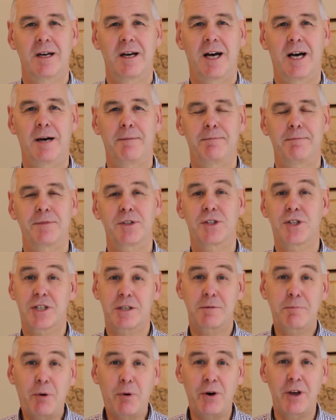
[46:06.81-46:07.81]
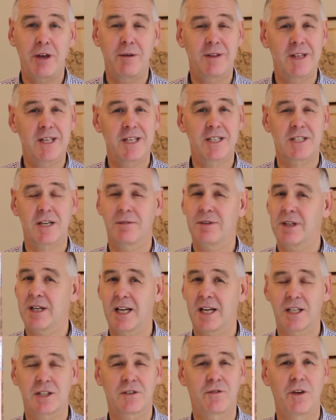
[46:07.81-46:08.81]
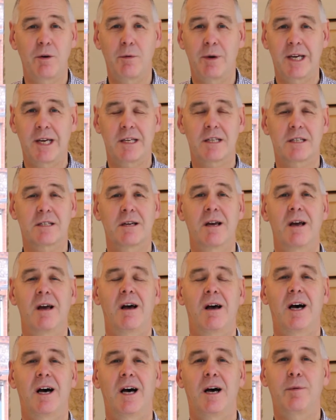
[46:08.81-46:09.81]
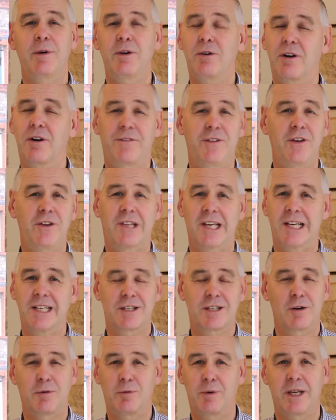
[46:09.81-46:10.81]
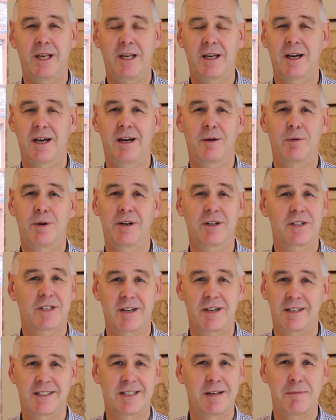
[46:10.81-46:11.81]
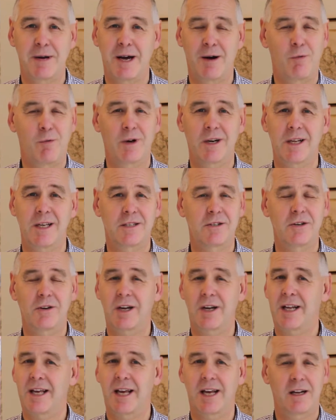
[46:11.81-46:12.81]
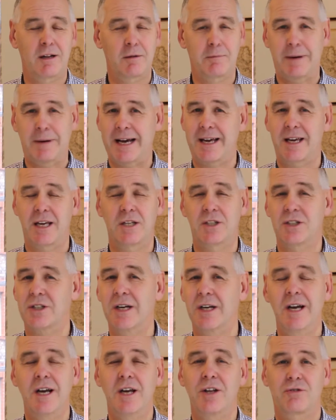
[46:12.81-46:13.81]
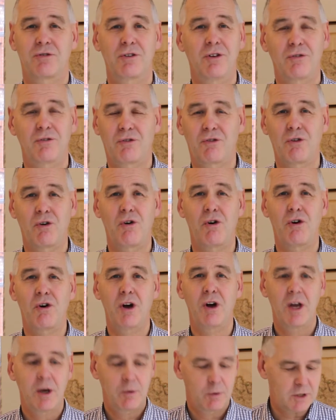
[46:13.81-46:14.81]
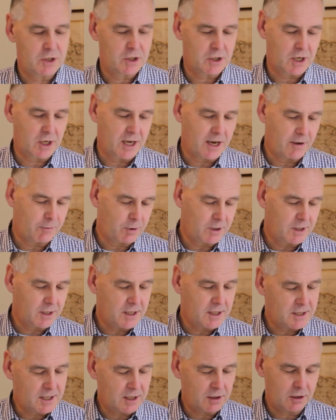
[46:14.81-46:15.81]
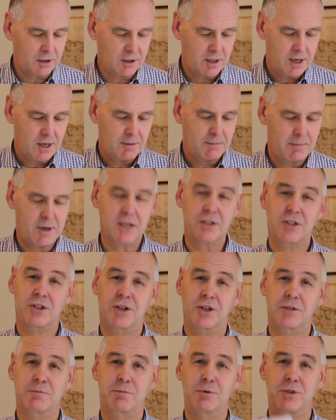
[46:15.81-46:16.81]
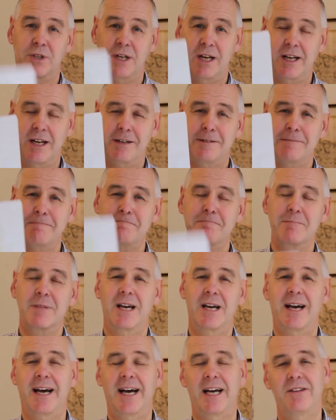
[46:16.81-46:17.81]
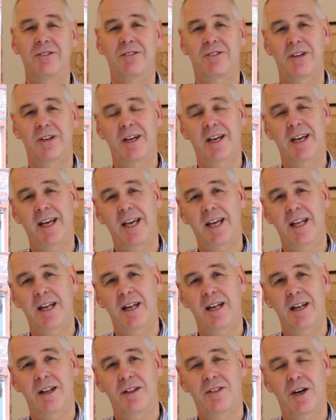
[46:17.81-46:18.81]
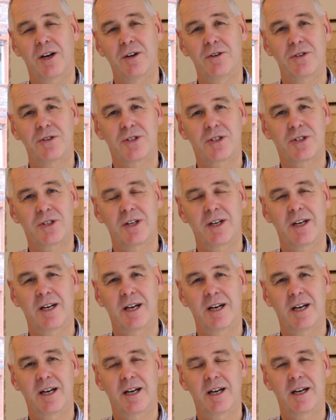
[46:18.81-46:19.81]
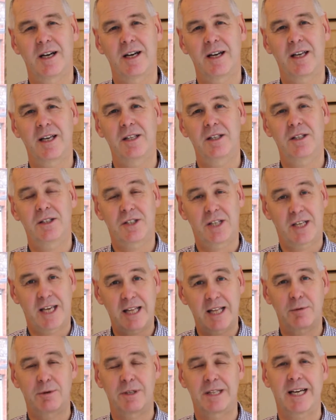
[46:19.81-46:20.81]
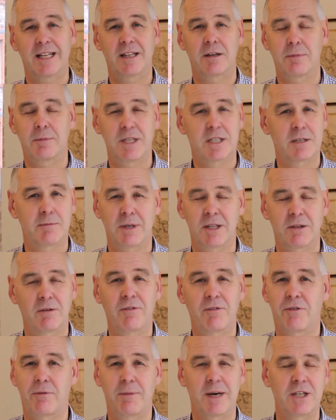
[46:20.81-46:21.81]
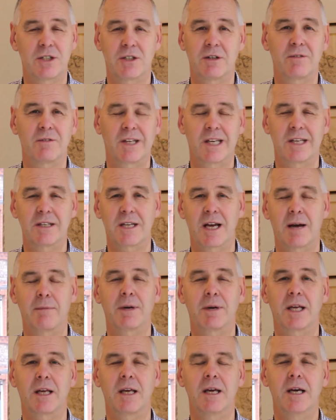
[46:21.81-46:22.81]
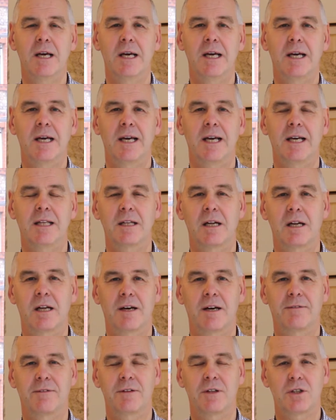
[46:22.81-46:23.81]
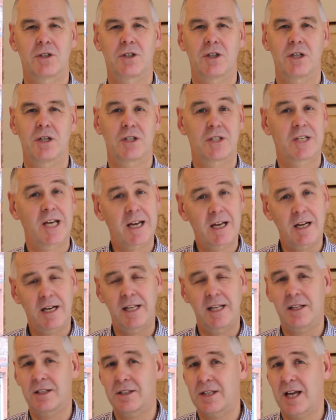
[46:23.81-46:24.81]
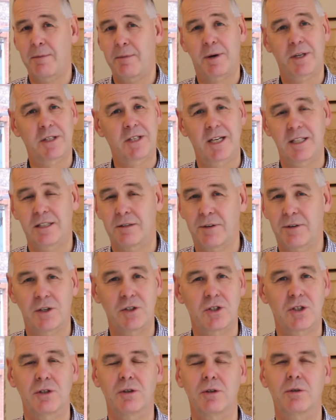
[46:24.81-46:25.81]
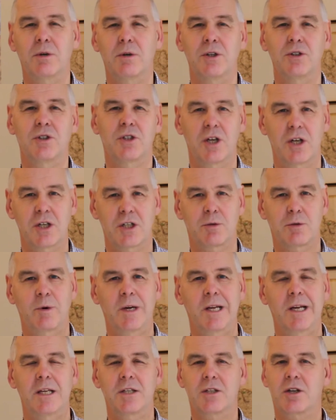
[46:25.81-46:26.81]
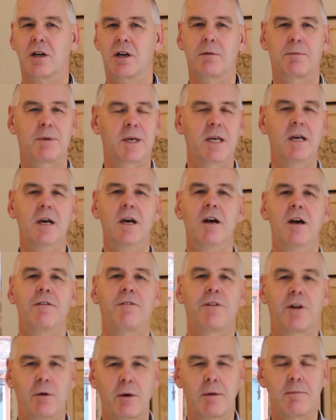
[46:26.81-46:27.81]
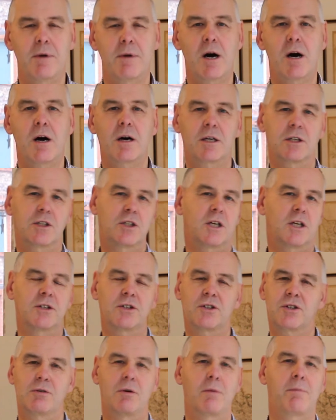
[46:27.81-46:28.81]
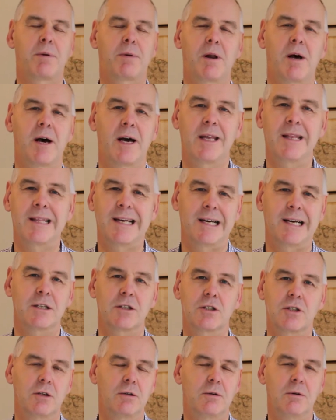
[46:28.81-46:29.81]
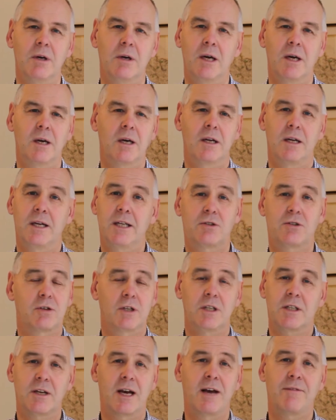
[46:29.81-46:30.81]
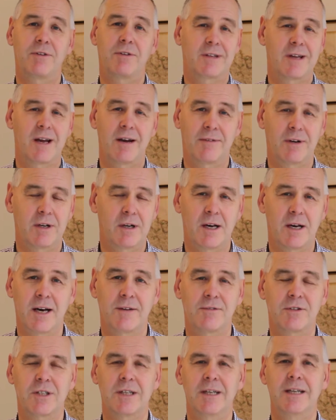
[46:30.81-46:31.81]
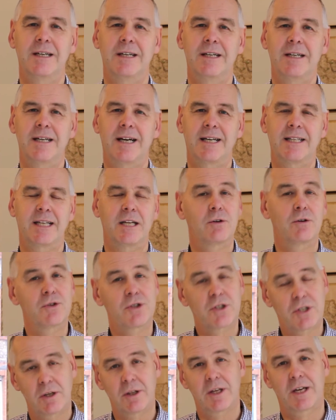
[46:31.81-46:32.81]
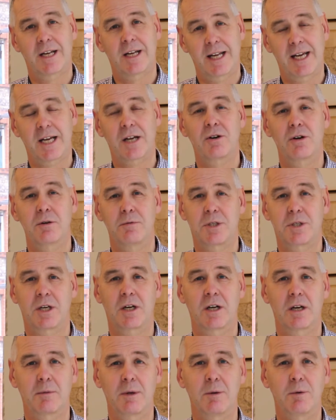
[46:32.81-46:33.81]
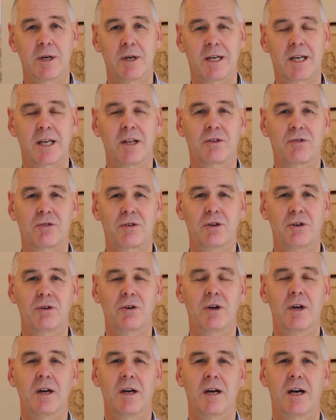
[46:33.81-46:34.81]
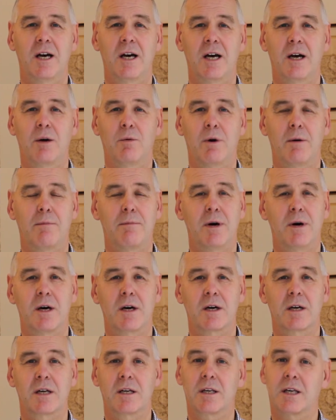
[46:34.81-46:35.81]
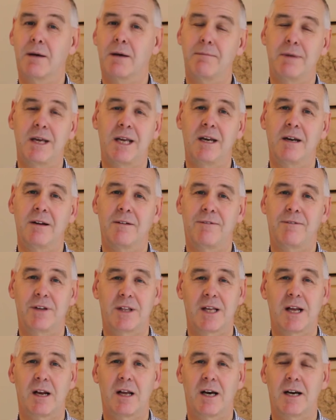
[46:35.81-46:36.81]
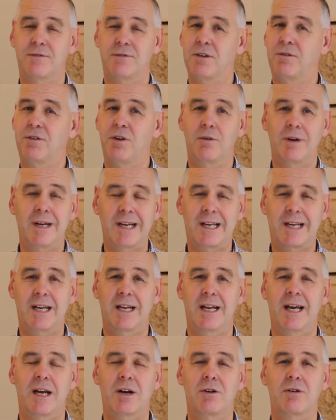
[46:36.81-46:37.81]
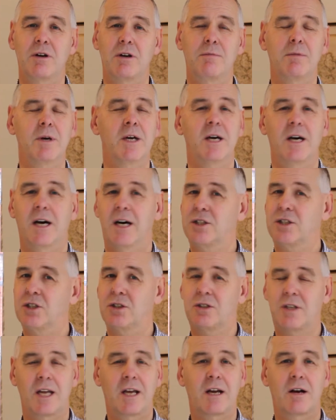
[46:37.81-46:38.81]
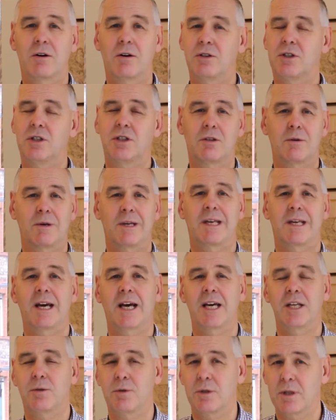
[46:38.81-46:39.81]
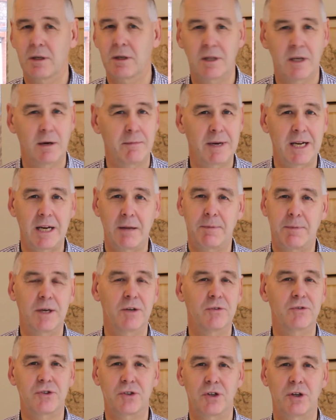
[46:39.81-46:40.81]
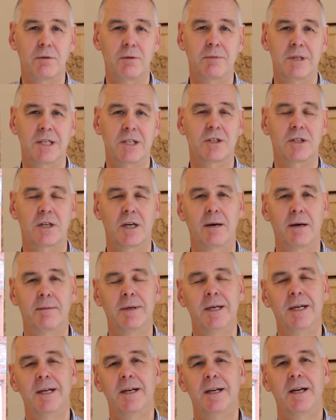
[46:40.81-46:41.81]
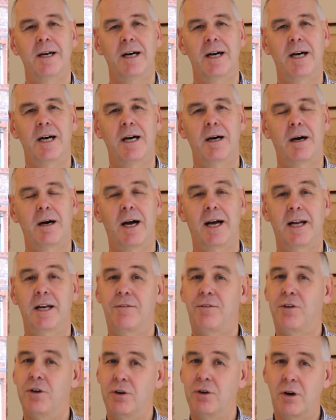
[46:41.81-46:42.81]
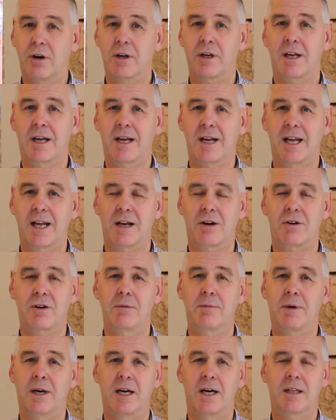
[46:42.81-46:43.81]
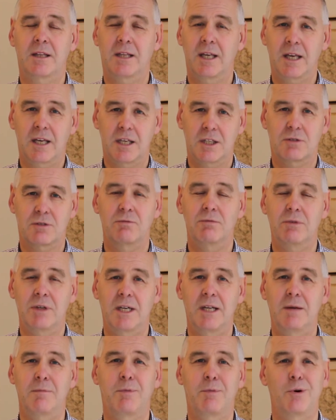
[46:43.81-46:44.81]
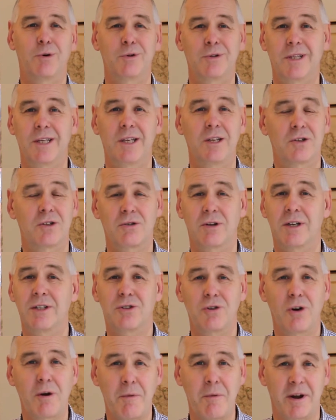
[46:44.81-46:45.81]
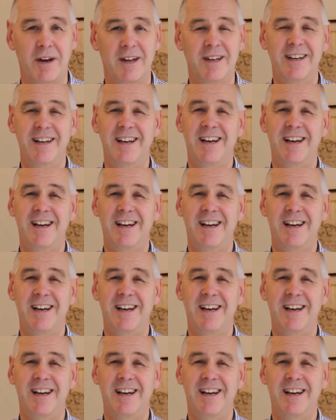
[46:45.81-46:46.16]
To support you in this over the next few weeks, we've got a few things that we're excited about. One is you're going to get a little package through your door, which is going to have one of these little Mark's Gospels in it. And together with that, there'll be some other information of things happening in the life of the church. Secondly, the day-by-day devotional on Church Suite is going to be following Mark, a chance to apply that to literally to every day of our lives. And then also the Connect groups are going to be working through what Mark can mean for their lives. If you're in a Connect group, I just encourage you to engage with them. They'll mainly be on Zoom this term. And if you're not in a Connect group, I think it's really important that you try and join one